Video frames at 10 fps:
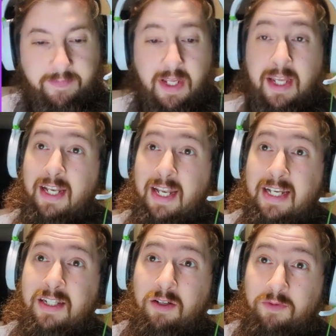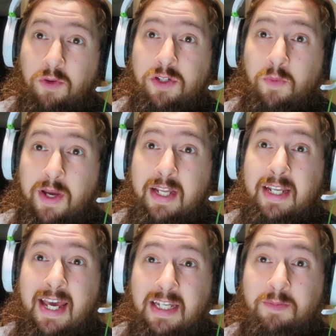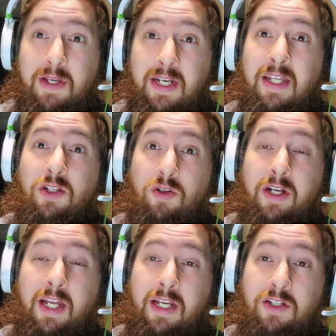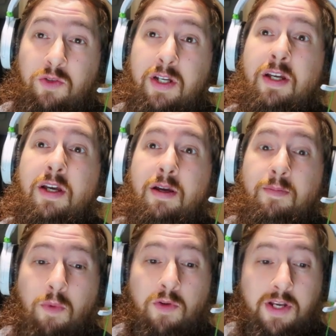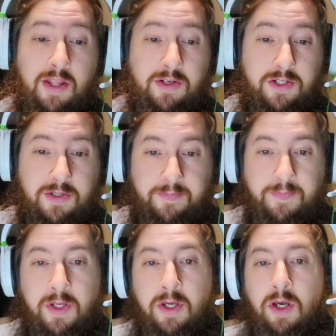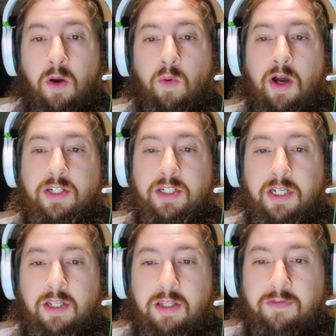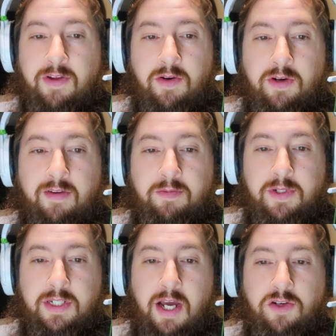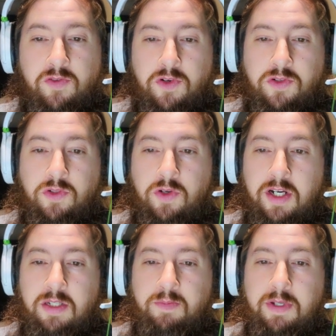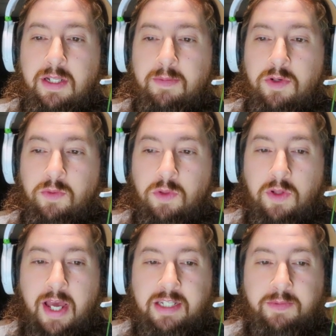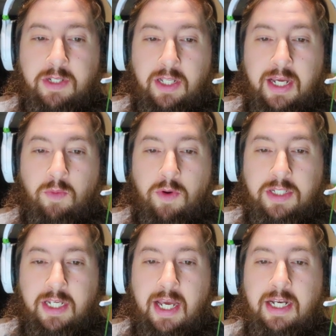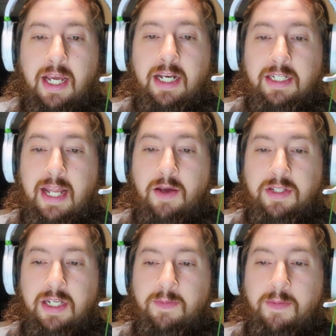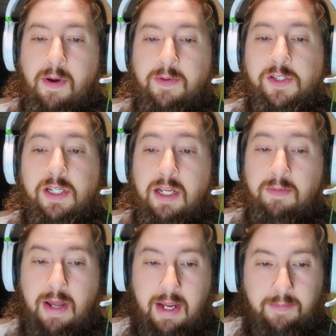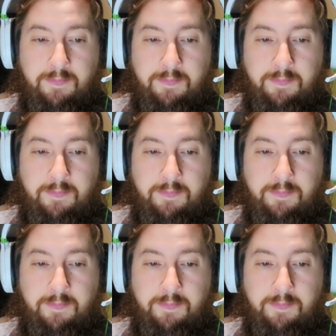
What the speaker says: And that's the unfortunate way it has been in the trucking industry more than others. Washington, the federal government's controversial truck speed limiter rule has been delayed once again and is now set to be published in May.